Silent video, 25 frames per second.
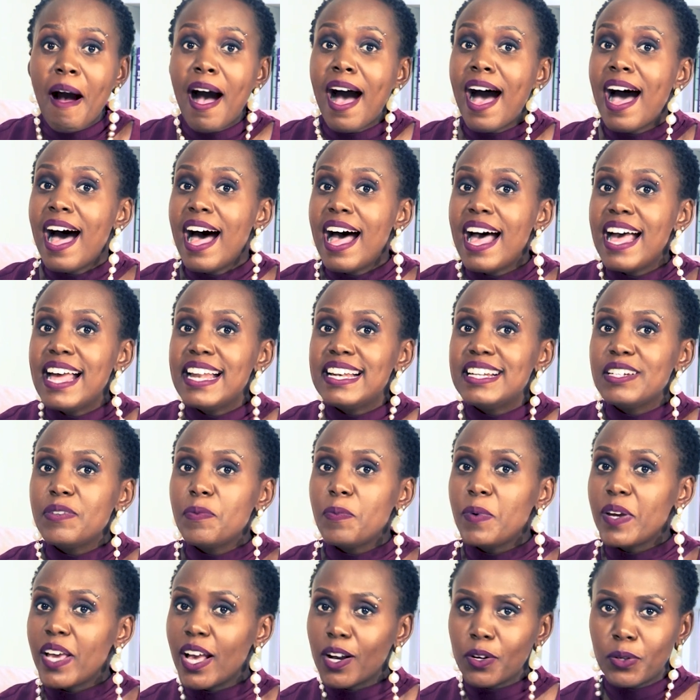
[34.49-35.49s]
and
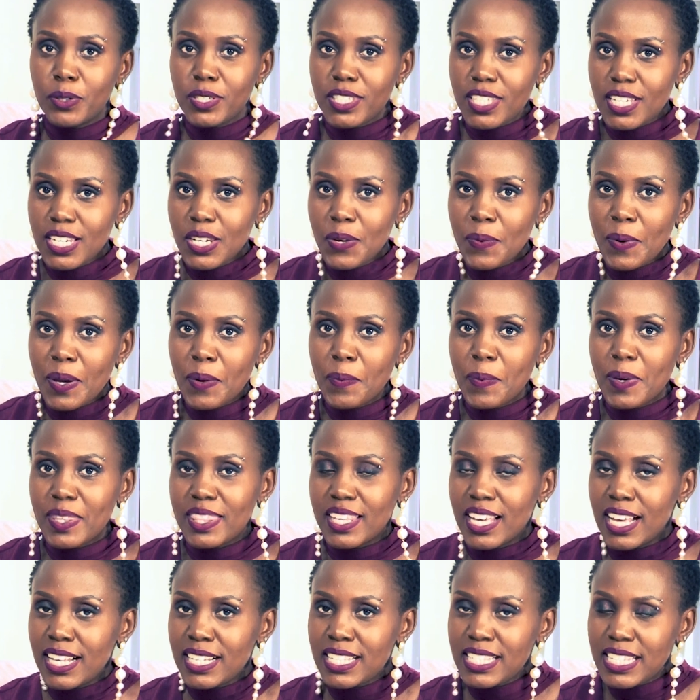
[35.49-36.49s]
we are continuing with
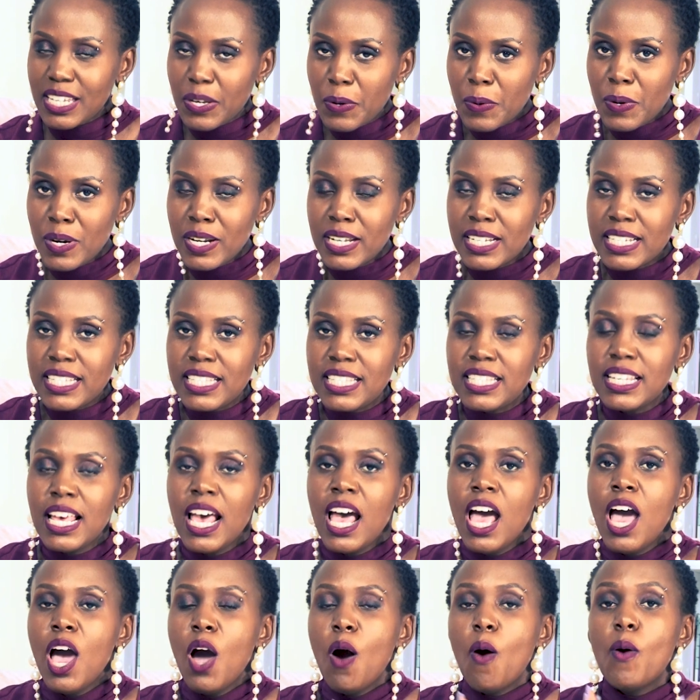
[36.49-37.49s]
a series
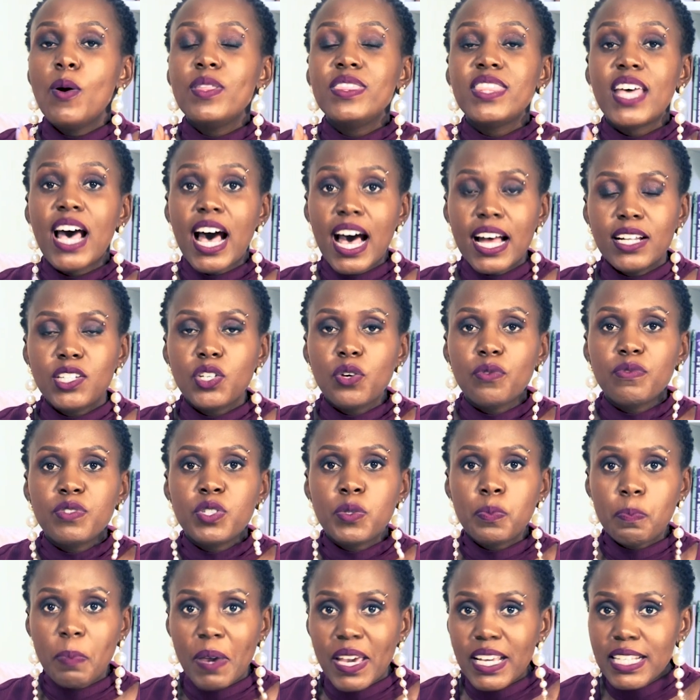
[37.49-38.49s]
on the art of
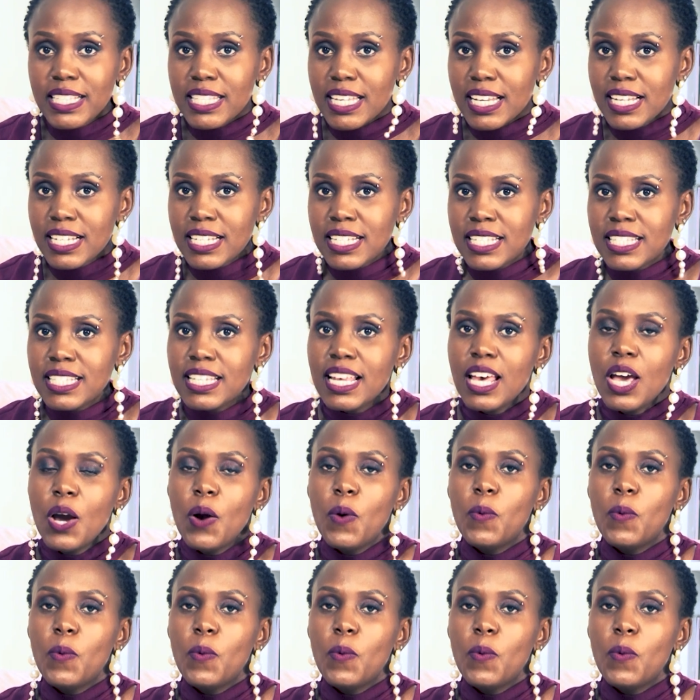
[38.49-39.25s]
spaces.